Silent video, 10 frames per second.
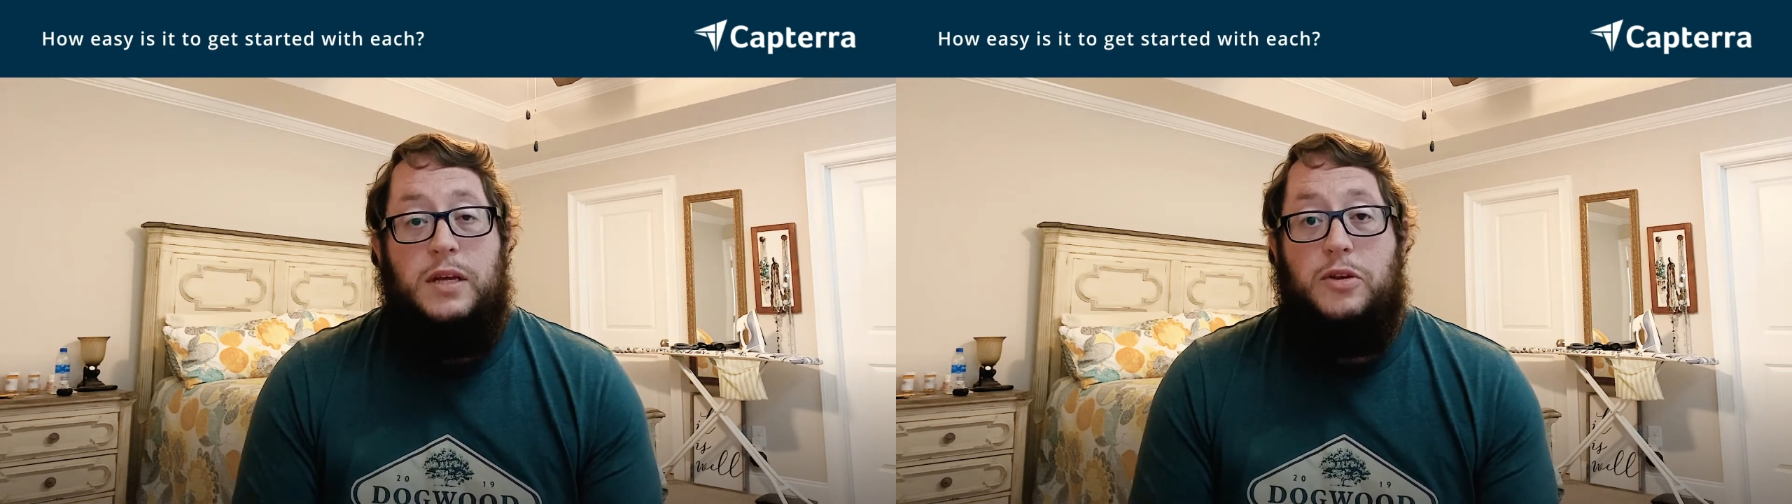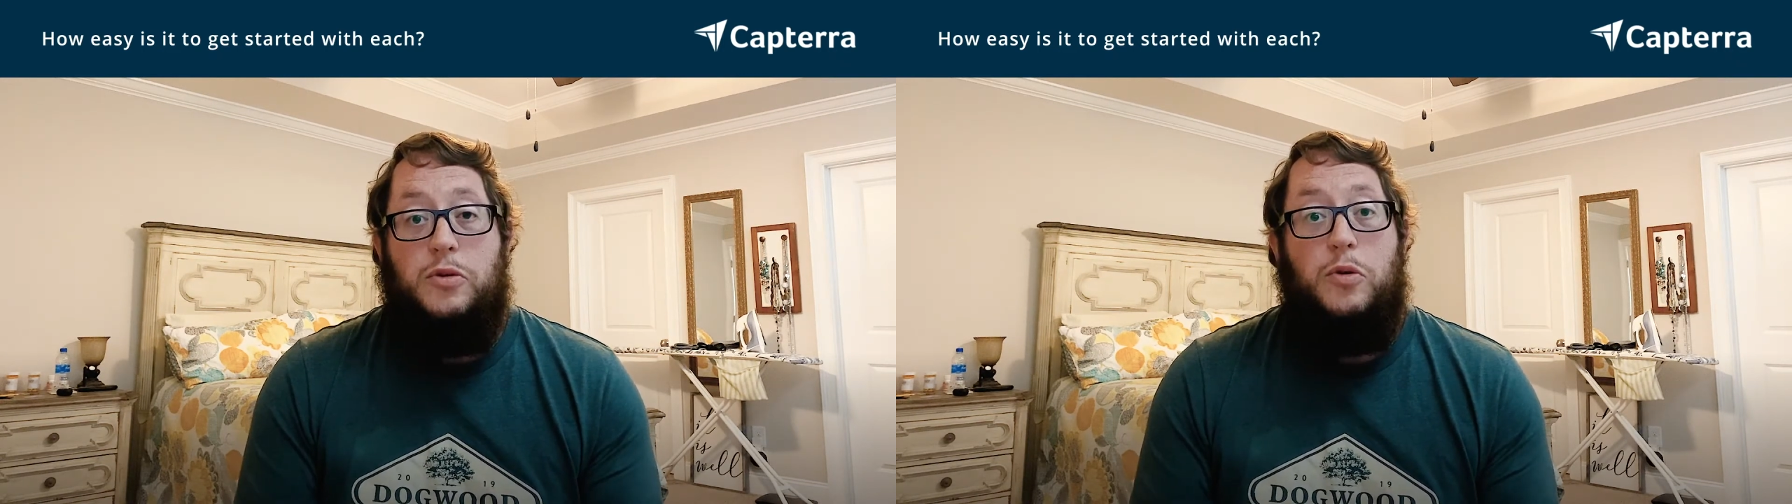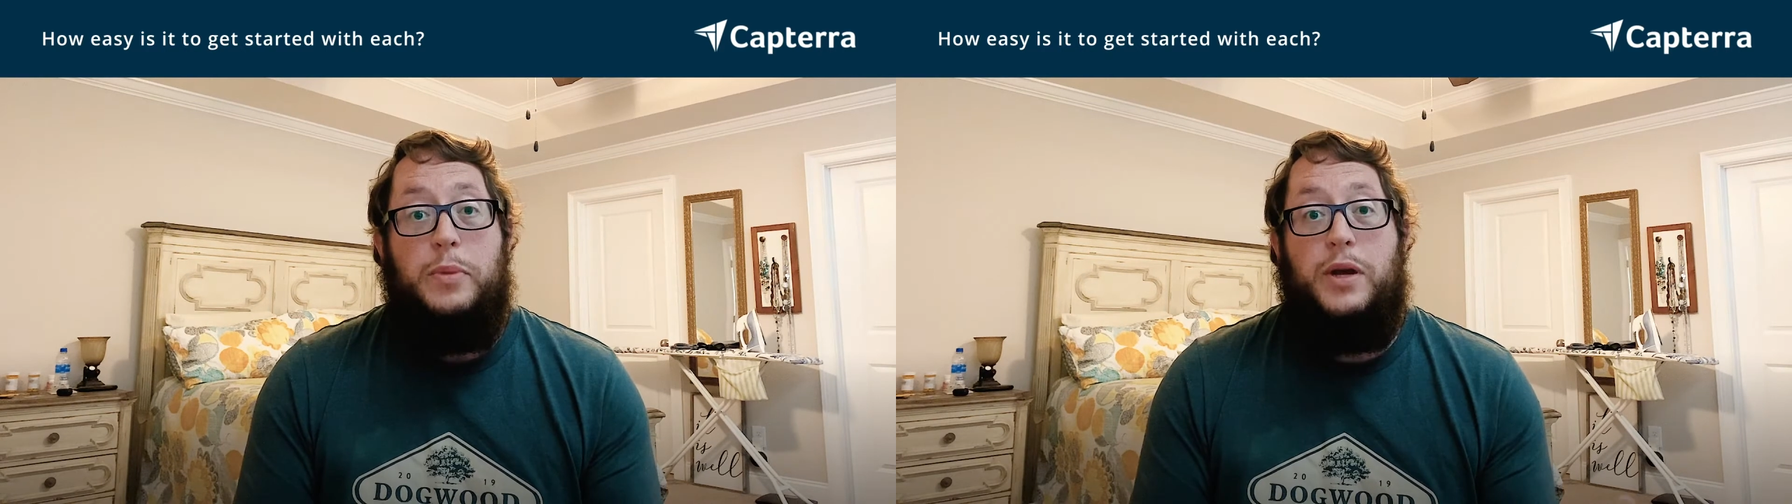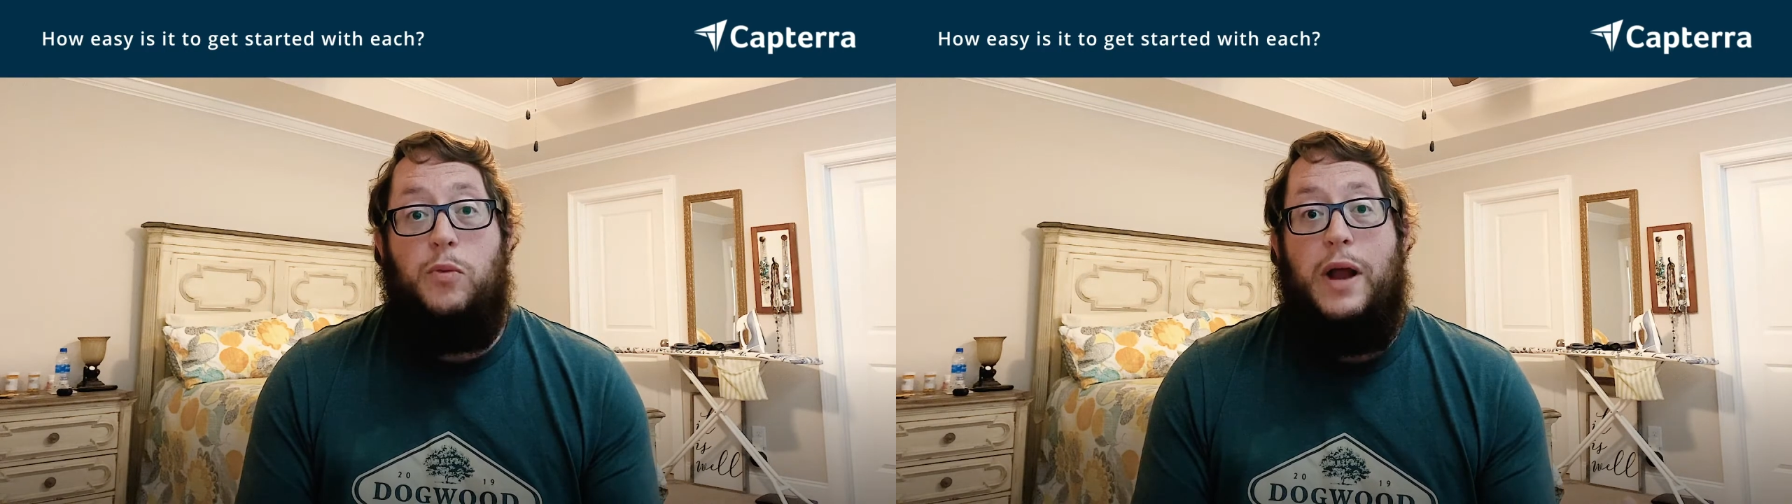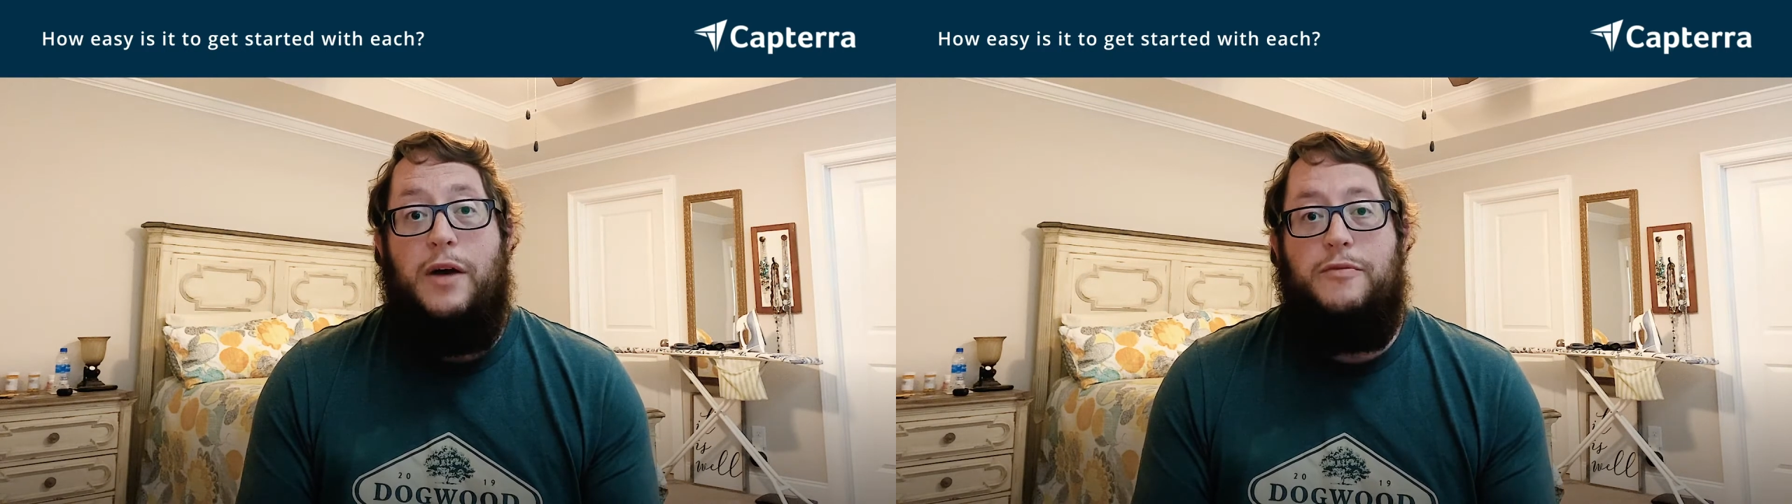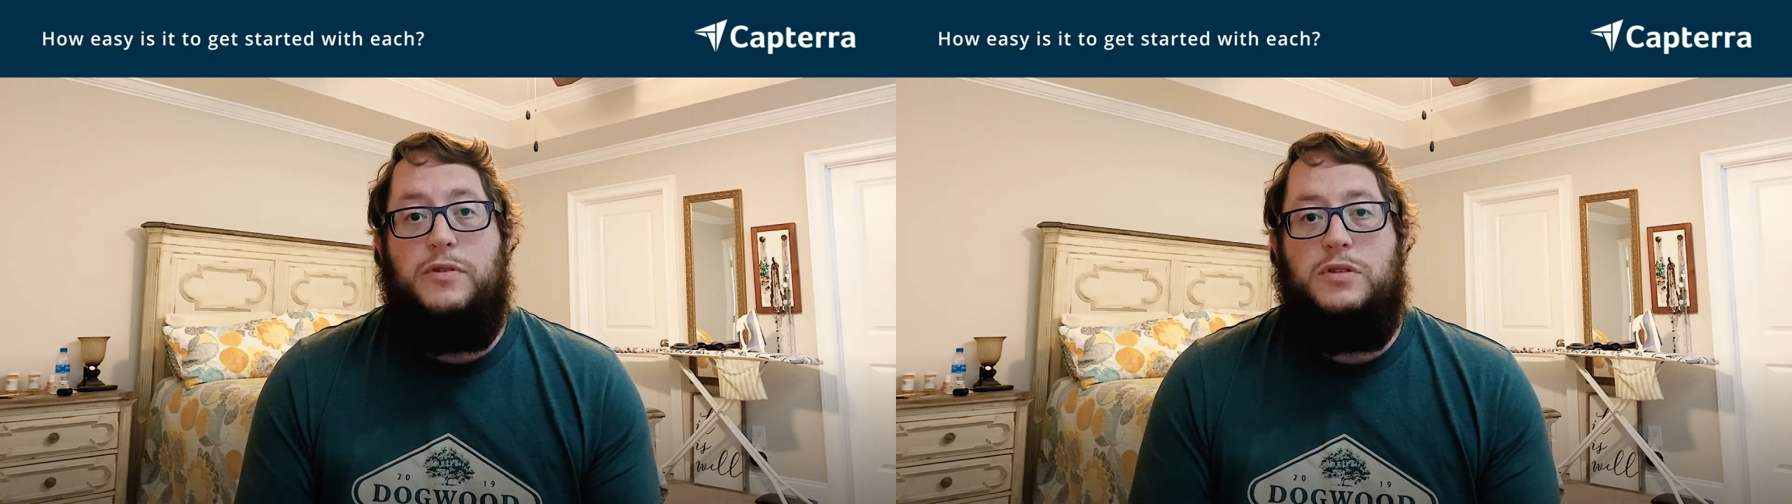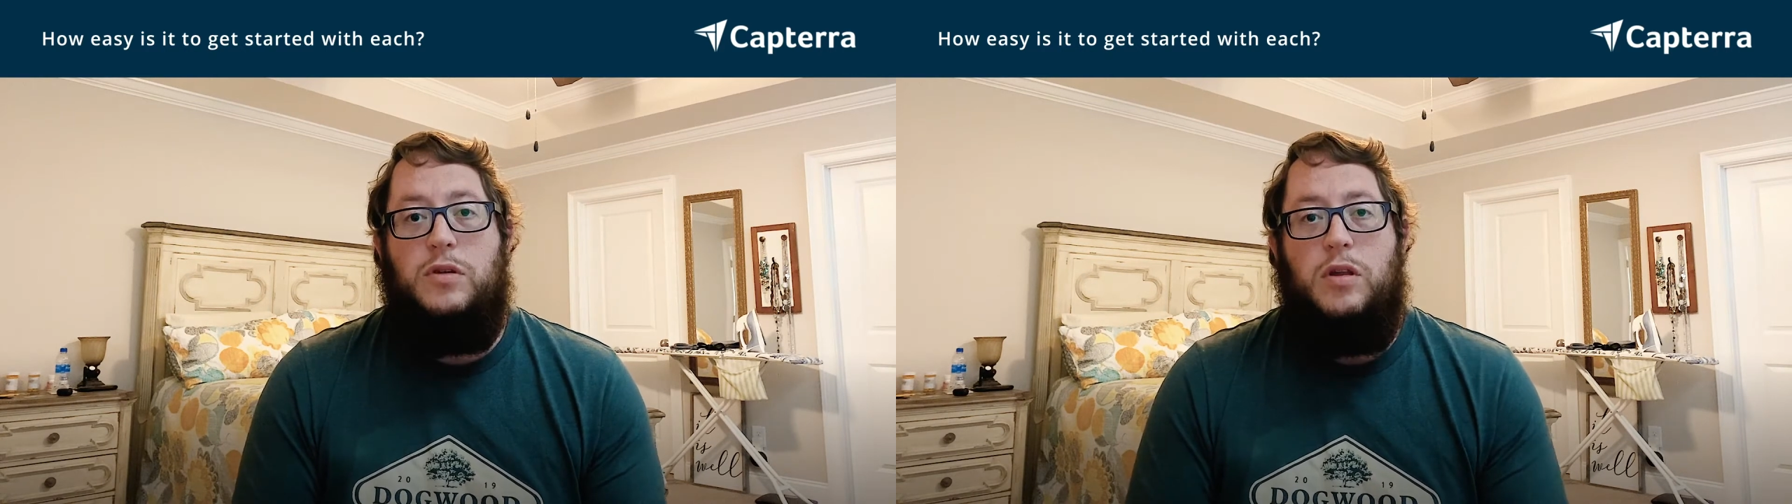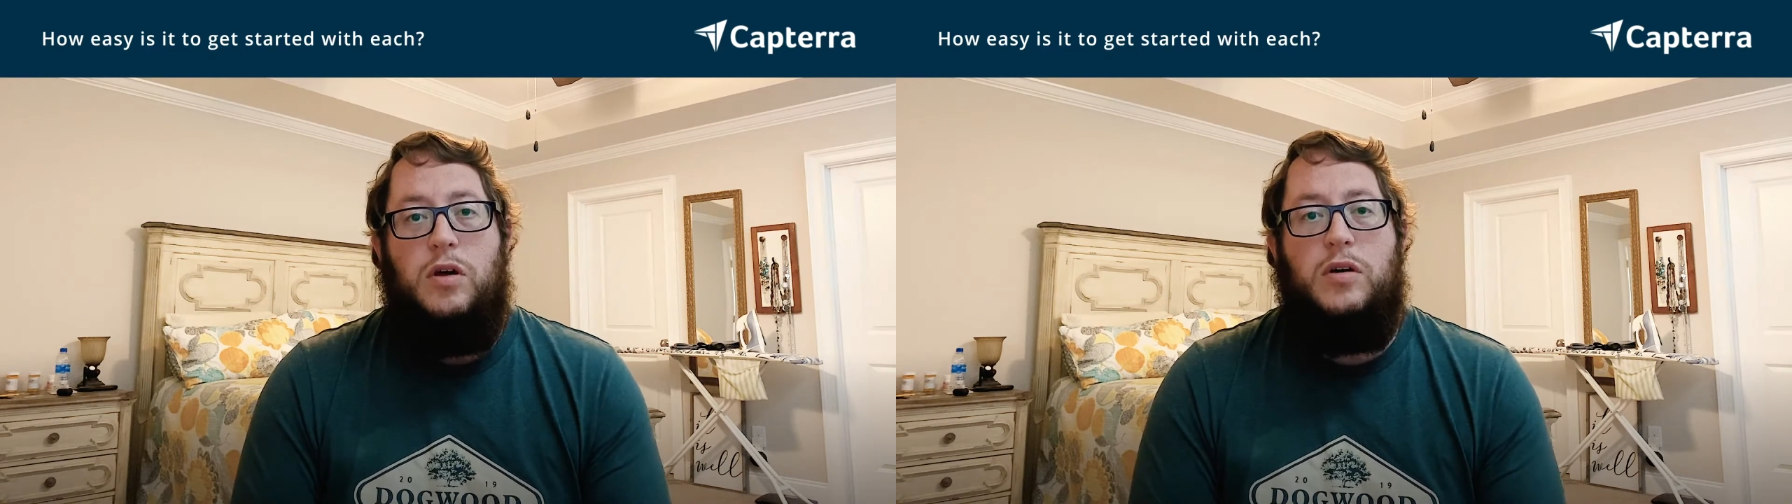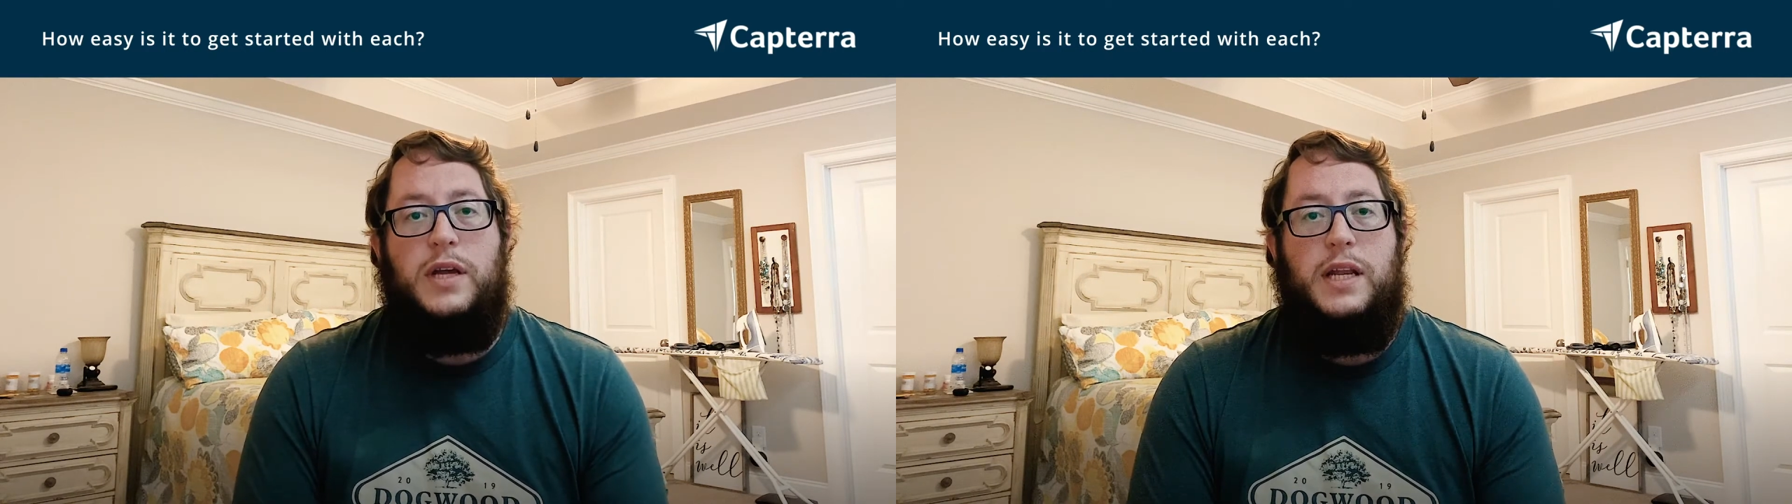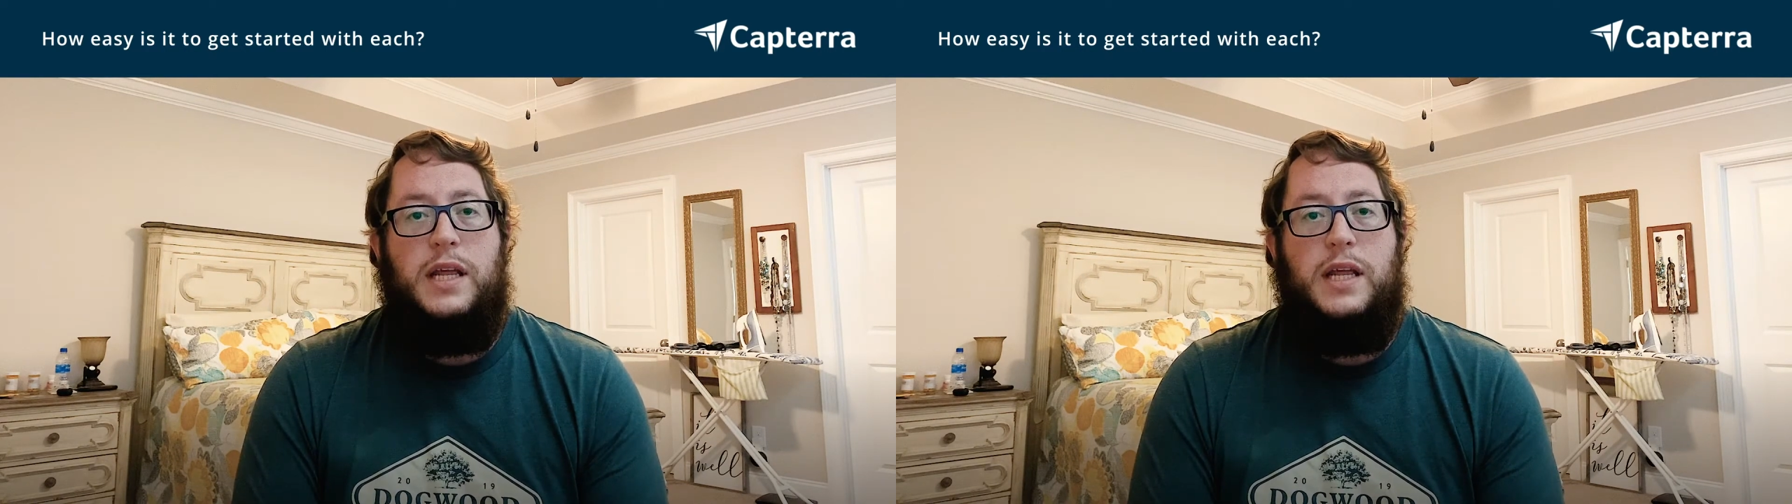Google being around for so long and,